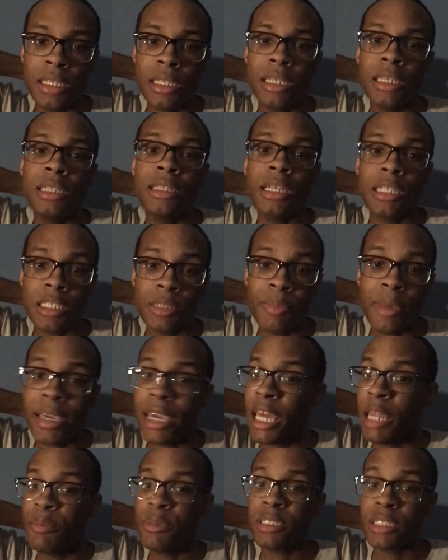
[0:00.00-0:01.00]
doesn't make
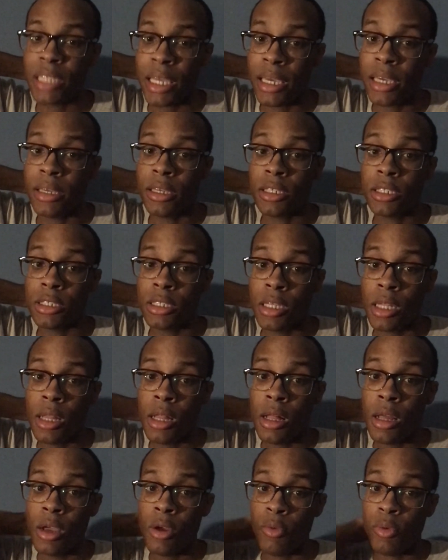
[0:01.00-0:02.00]
any mistakes.
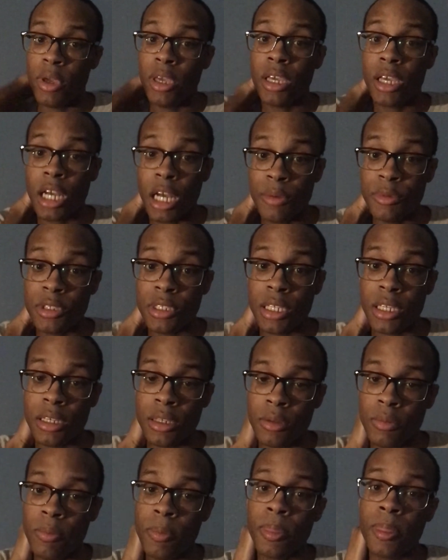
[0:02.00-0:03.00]
When he comes
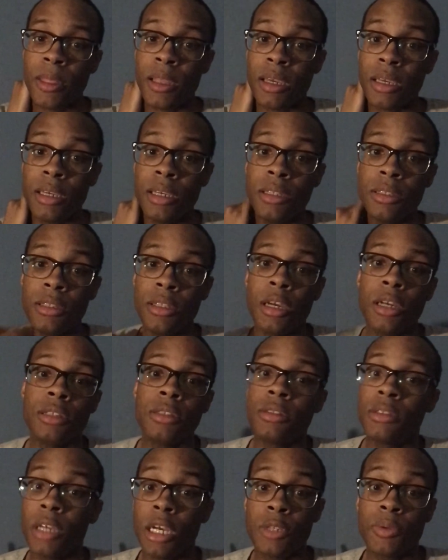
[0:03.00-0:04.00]
in, like he
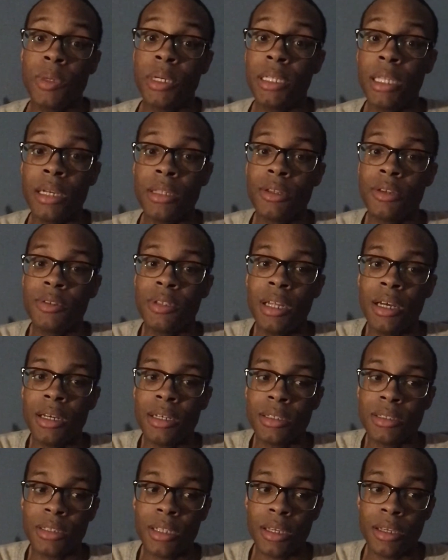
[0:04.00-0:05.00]
does what he
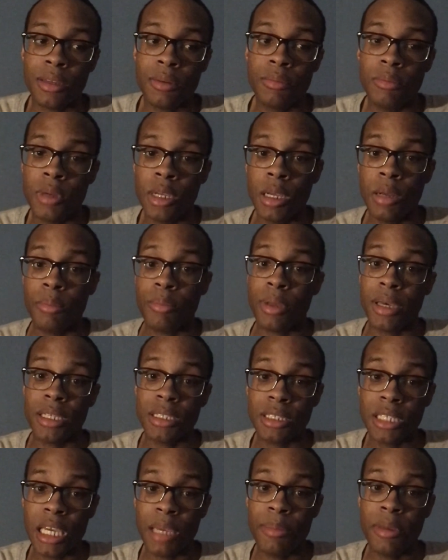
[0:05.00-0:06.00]
does, like play his
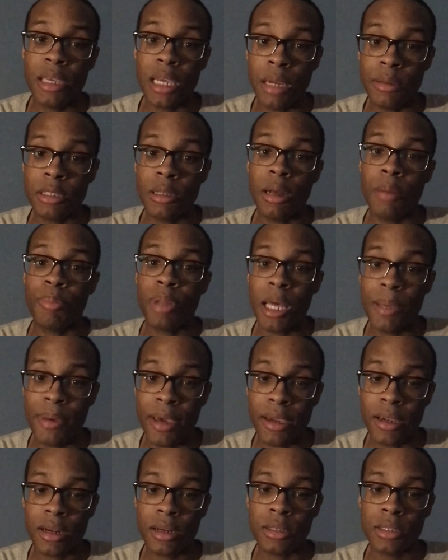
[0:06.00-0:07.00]
game, becomes a
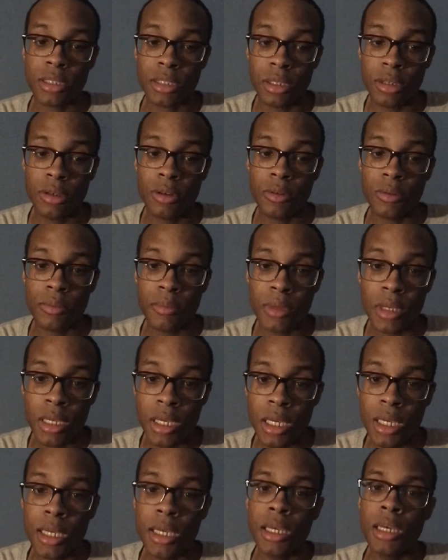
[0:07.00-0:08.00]
playmaker. So
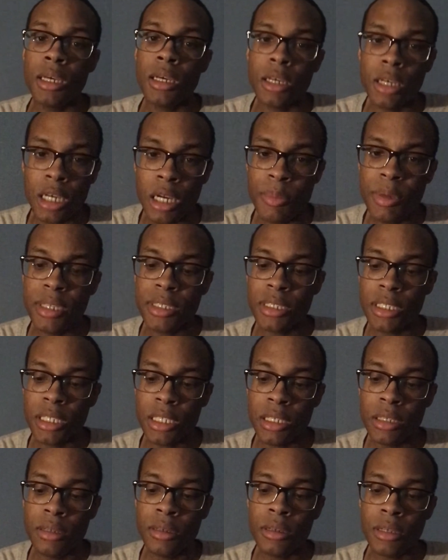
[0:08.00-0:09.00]
it'll
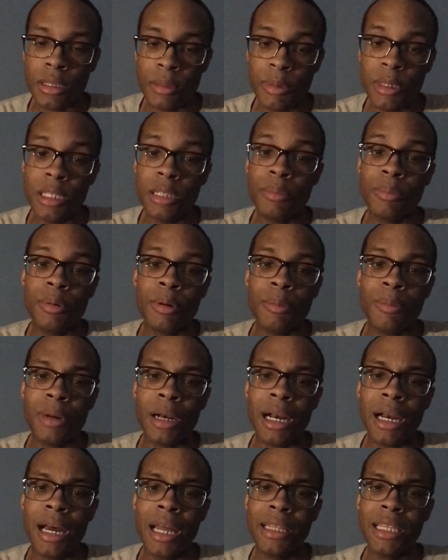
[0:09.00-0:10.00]
be
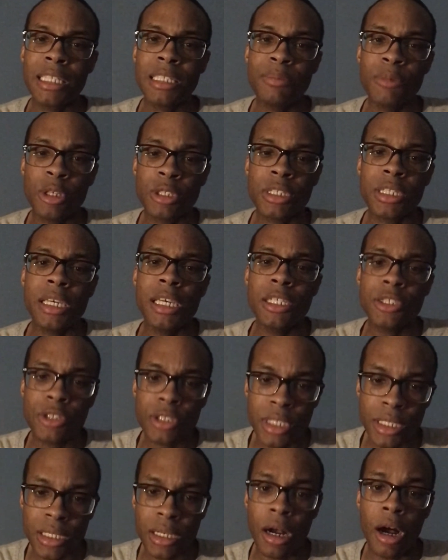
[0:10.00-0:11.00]
I think the most
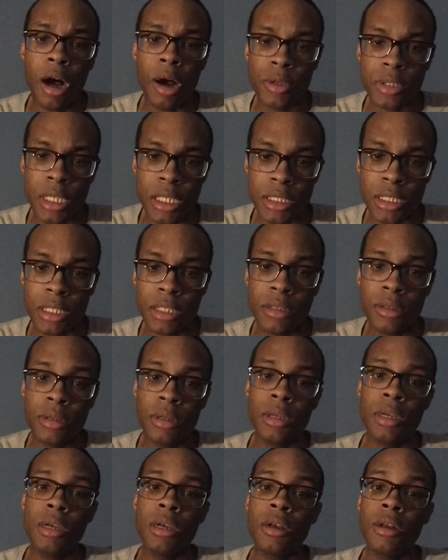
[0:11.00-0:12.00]
interesting offseason
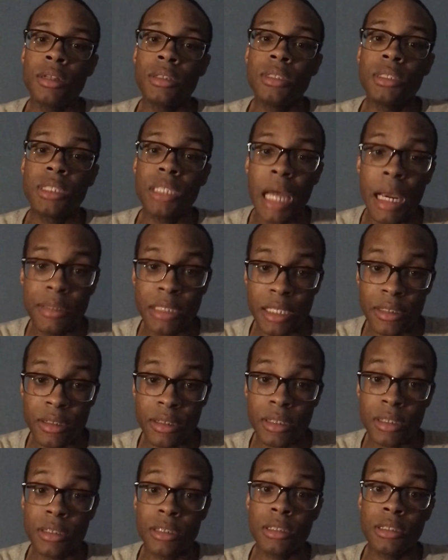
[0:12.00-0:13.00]
time Shepard